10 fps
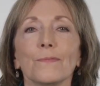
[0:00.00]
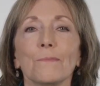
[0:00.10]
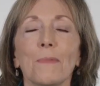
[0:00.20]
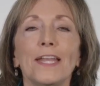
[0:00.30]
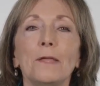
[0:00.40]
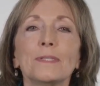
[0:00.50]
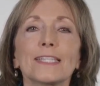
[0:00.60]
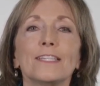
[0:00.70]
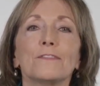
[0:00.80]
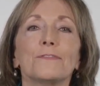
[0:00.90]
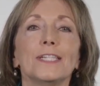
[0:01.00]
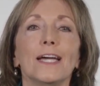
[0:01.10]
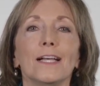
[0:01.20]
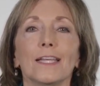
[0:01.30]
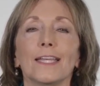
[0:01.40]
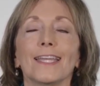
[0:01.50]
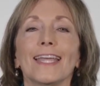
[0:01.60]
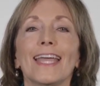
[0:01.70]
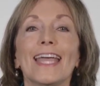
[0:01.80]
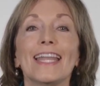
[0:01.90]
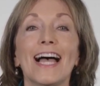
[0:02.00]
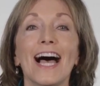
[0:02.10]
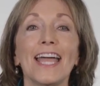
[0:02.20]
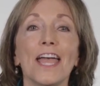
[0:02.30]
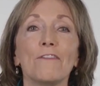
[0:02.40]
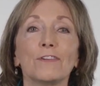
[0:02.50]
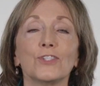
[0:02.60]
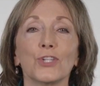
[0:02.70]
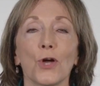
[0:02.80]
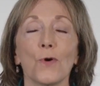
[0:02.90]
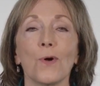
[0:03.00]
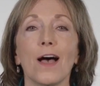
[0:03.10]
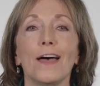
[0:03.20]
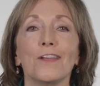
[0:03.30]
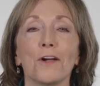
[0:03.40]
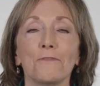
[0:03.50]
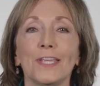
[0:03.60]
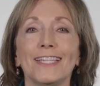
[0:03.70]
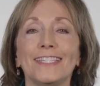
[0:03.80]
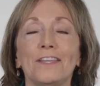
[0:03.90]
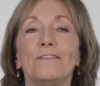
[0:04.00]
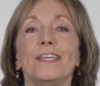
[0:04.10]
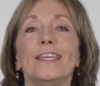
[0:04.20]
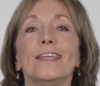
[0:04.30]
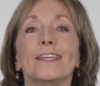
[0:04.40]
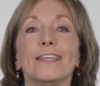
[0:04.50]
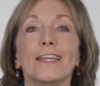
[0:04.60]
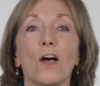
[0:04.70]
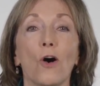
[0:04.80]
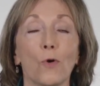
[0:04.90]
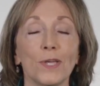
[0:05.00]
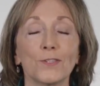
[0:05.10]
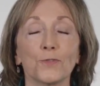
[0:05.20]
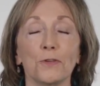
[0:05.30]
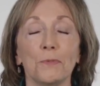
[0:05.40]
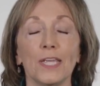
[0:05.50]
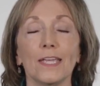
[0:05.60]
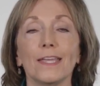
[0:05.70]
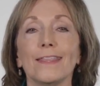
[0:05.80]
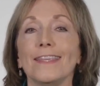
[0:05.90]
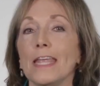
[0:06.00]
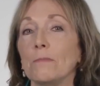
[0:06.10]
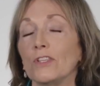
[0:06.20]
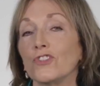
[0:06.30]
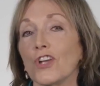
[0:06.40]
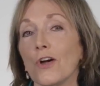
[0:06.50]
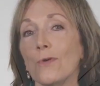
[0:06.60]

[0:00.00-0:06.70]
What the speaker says: My name is Lisa Fratelli, and I have a show on RVN TV, always streaming. The name of the show